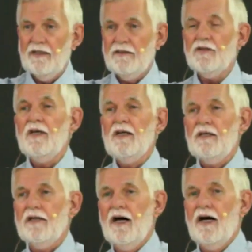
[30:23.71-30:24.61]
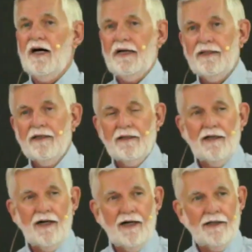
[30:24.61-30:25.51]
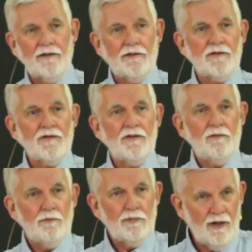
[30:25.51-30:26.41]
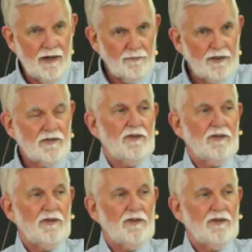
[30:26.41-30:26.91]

God honors promises.